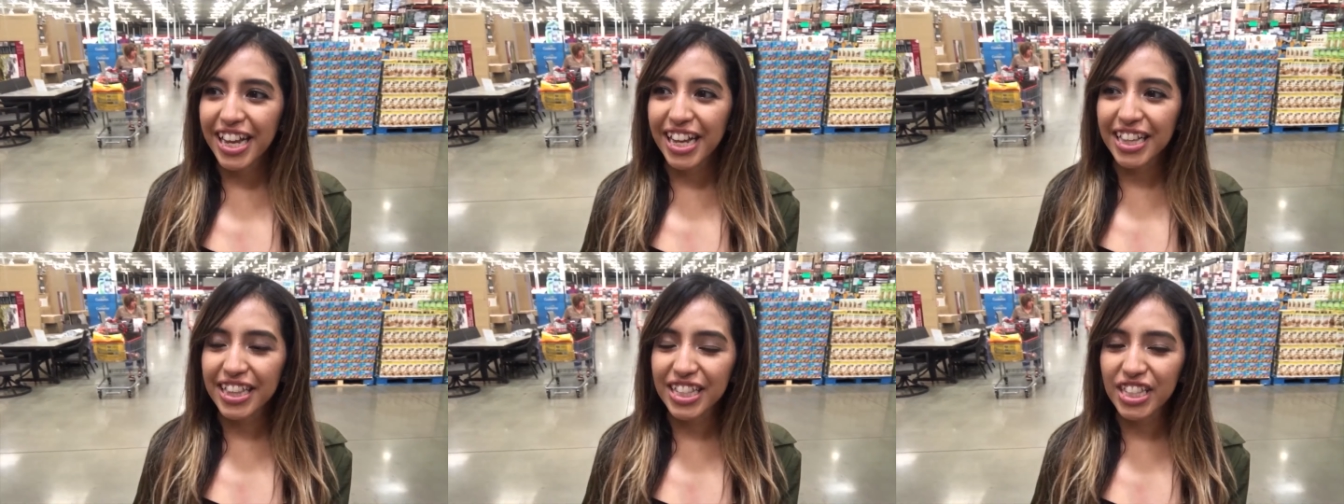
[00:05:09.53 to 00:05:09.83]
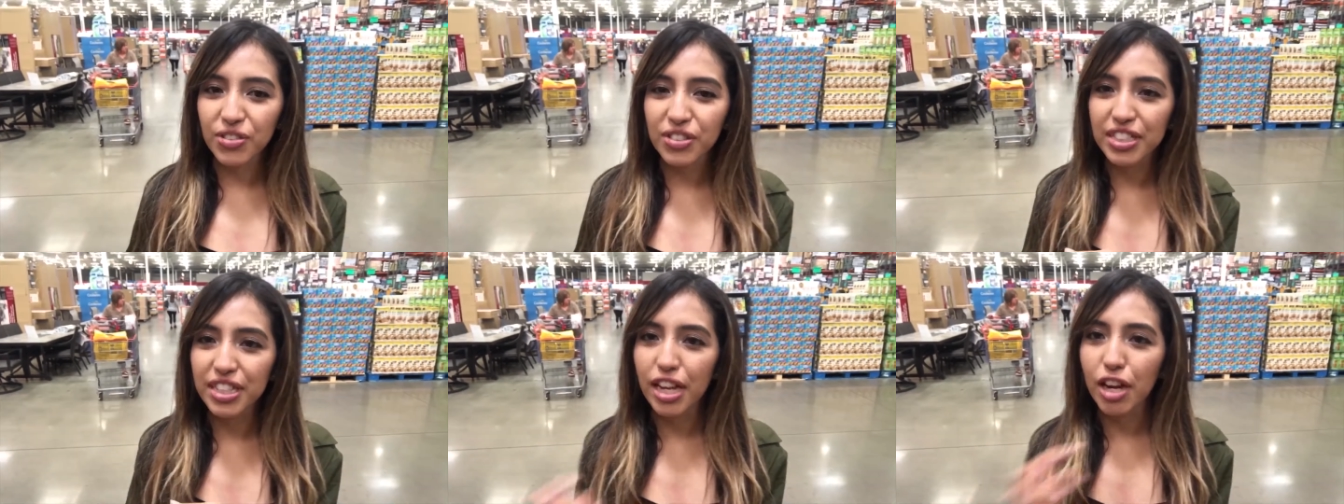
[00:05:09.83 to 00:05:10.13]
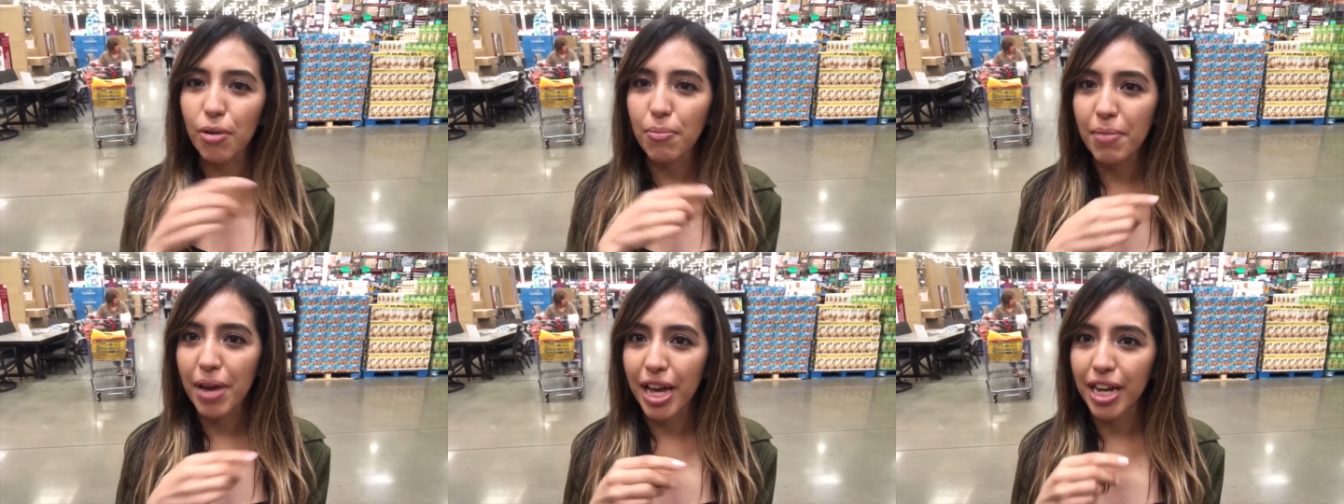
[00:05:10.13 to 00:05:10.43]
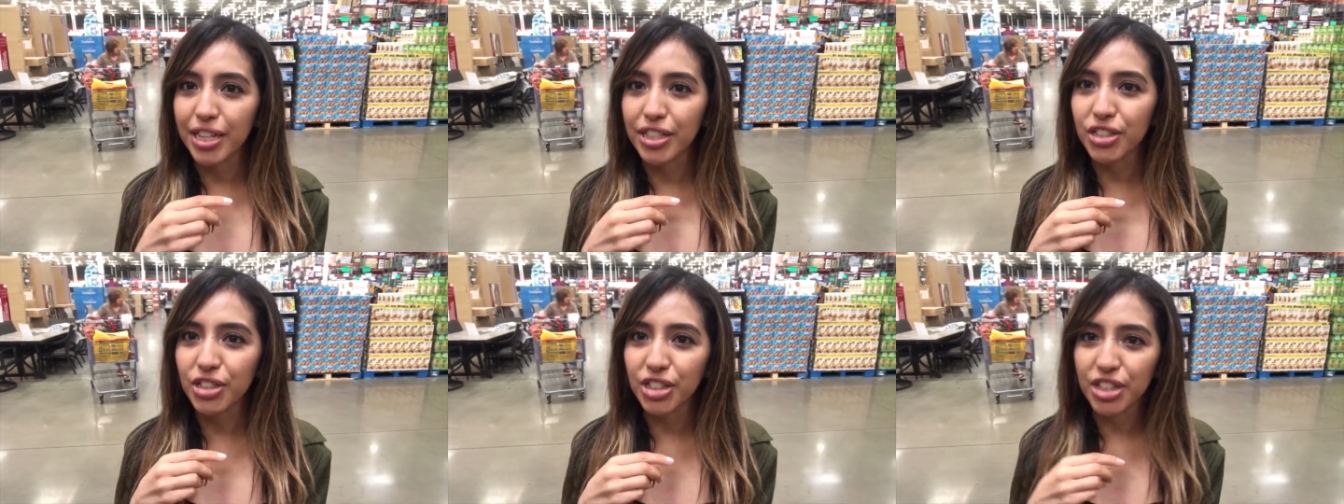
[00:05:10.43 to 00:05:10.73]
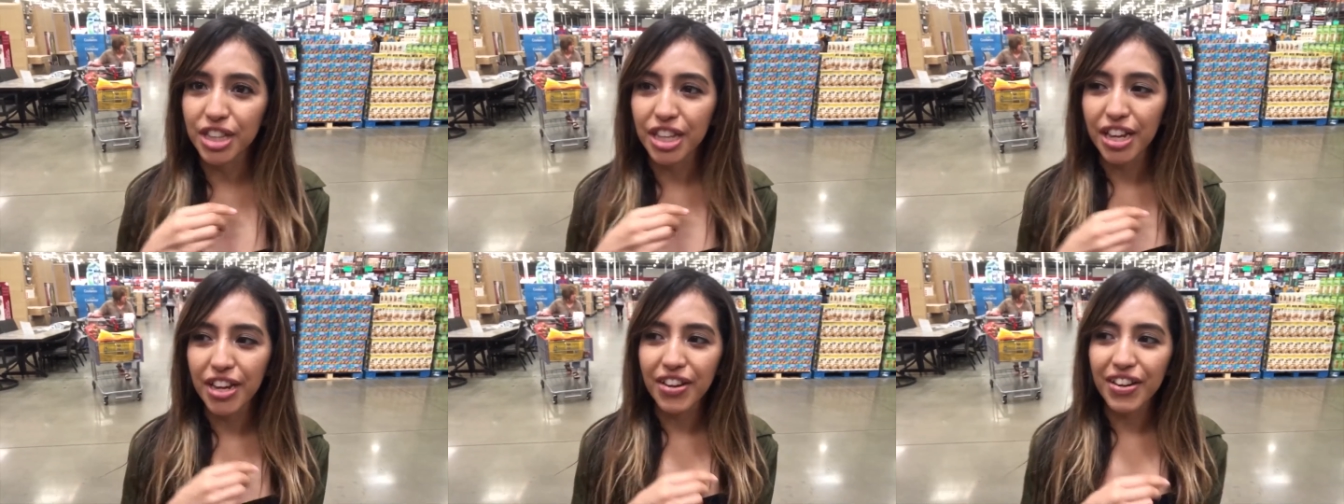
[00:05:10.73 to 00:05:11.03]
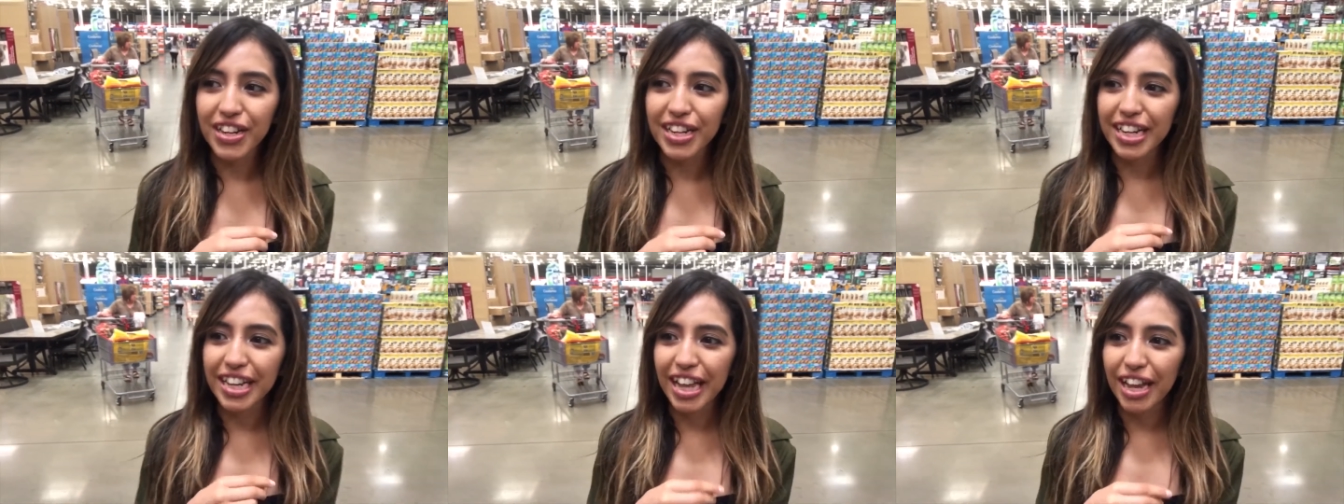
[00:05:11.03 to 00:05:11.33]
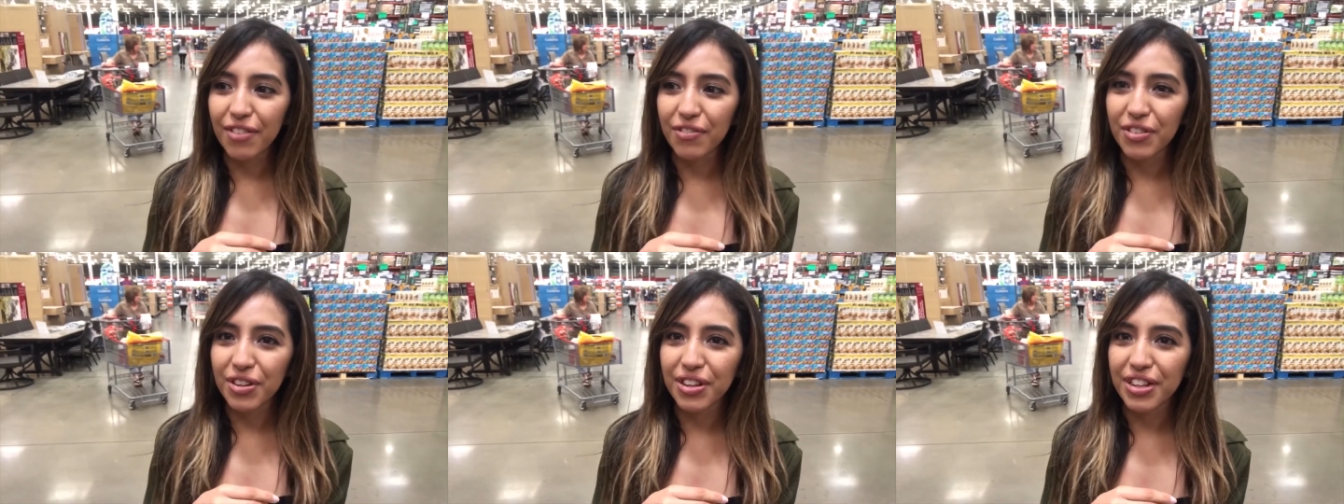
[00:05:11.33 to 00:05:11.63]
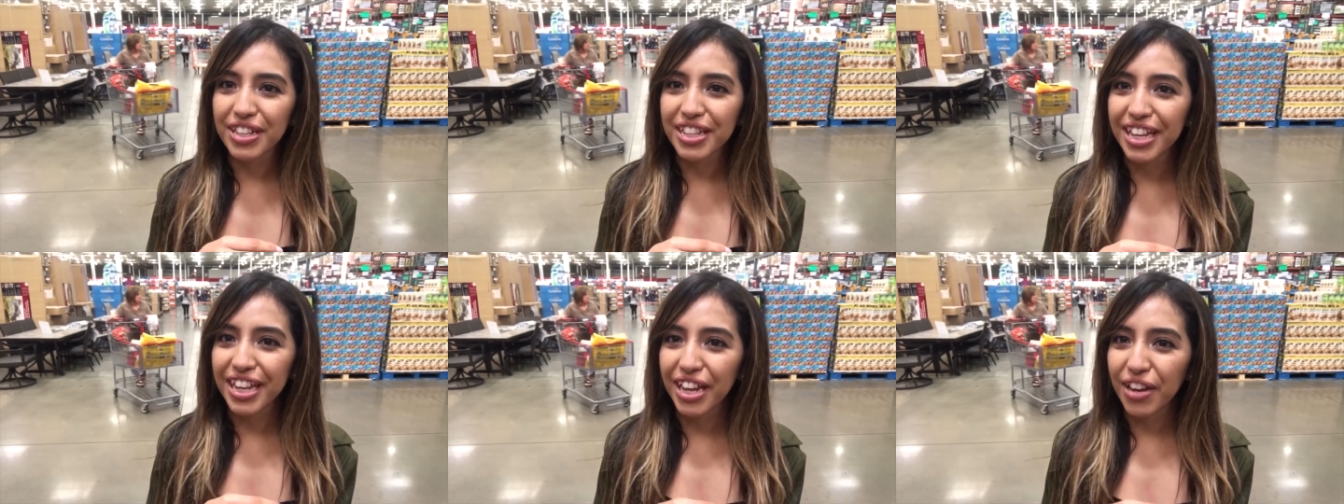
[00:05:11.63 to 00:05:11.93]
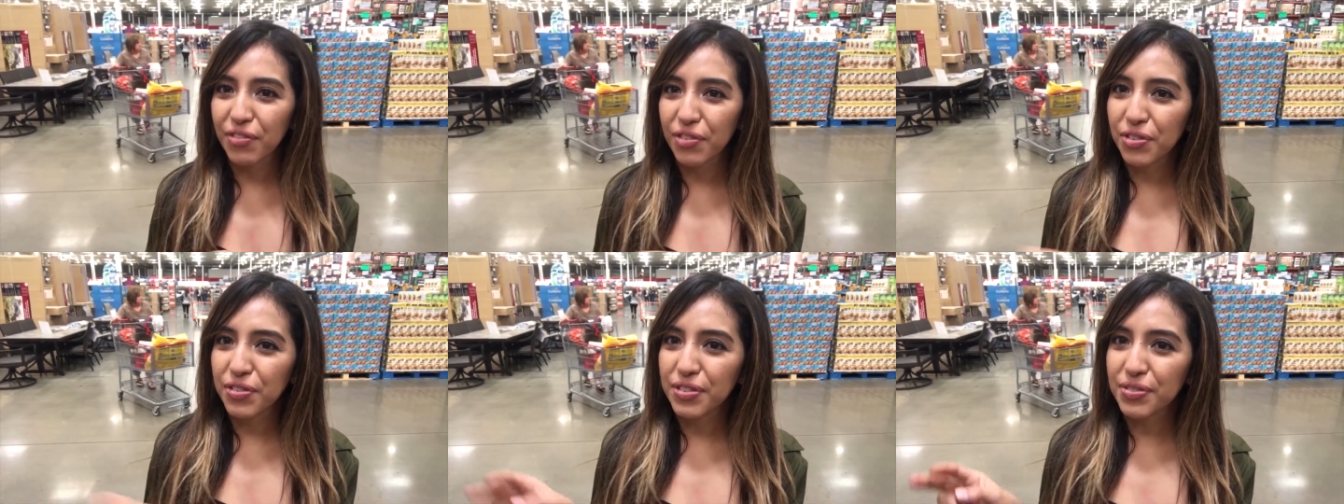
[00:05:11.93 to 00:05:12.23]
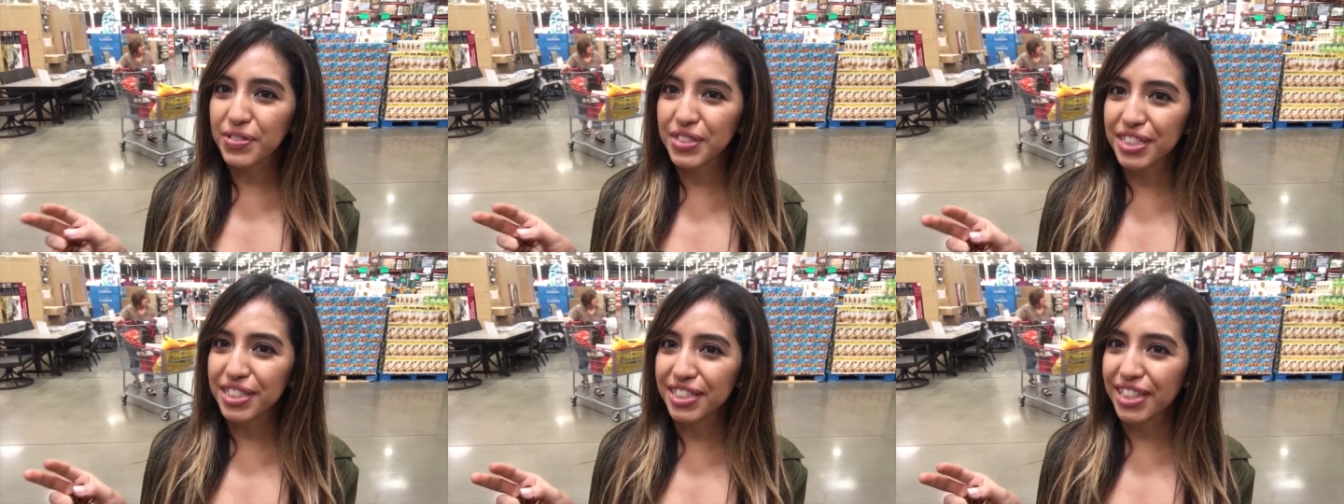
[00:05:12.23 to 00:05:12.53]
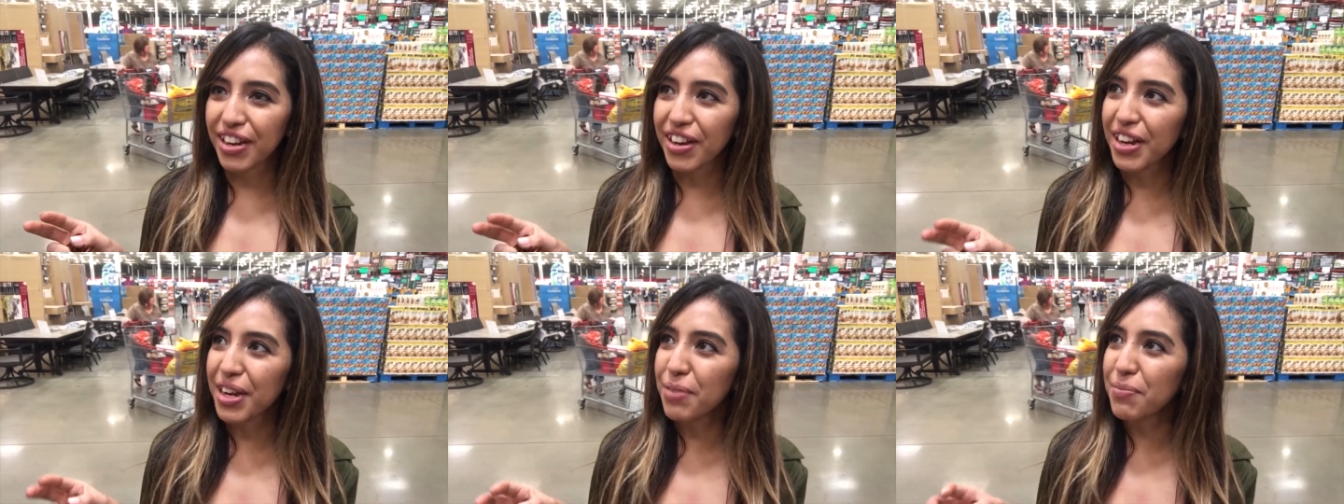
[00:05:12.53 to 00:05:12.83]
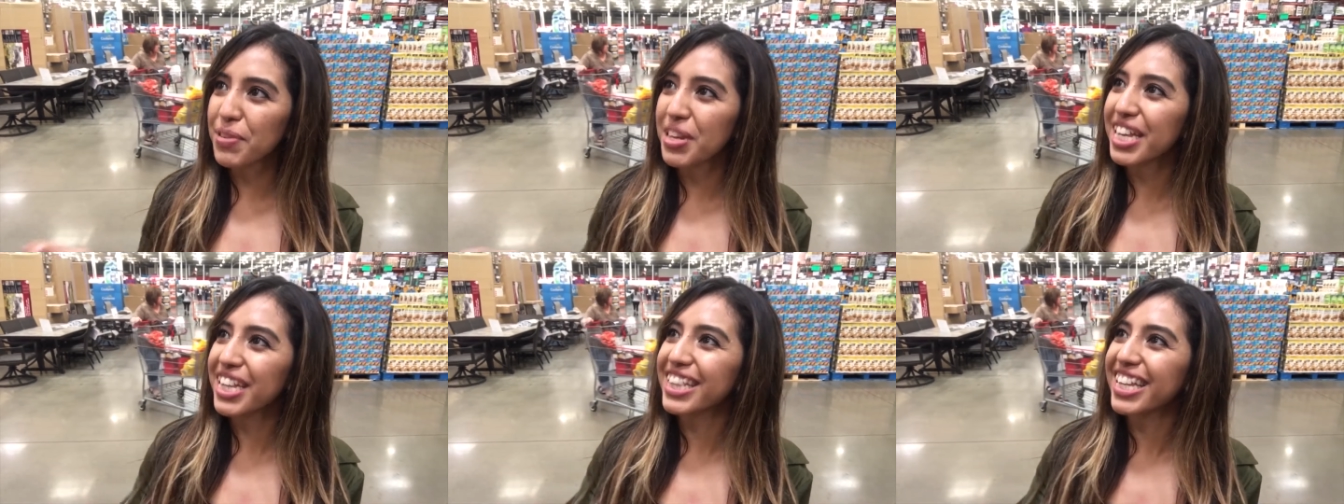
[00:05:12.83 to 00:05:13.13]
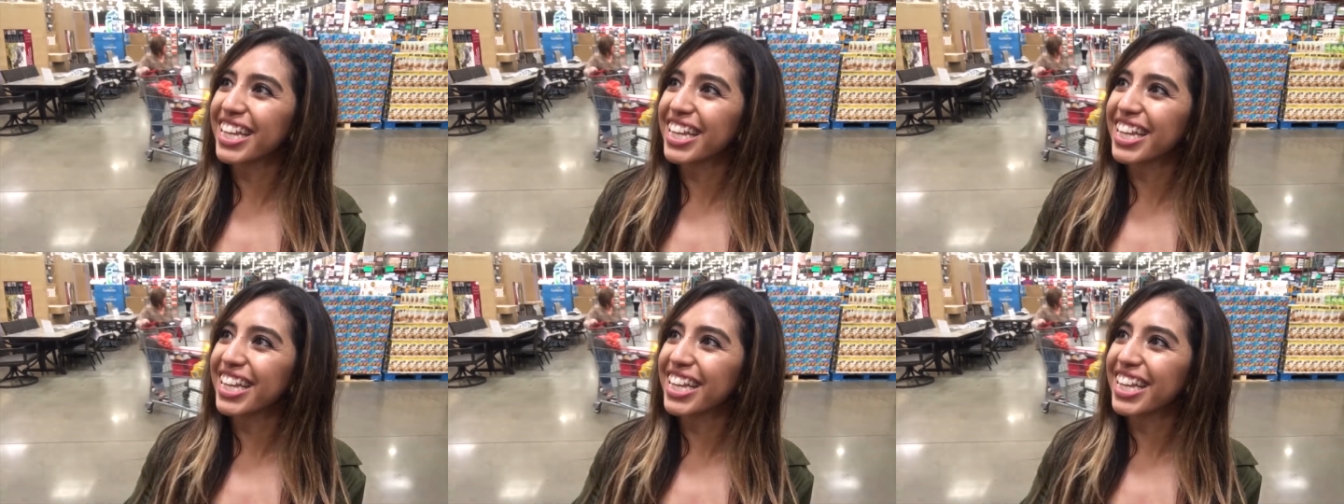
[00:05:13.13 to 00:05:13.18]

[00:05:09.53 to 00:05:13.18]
And there was like a manager there, and every like everyone was staring at me.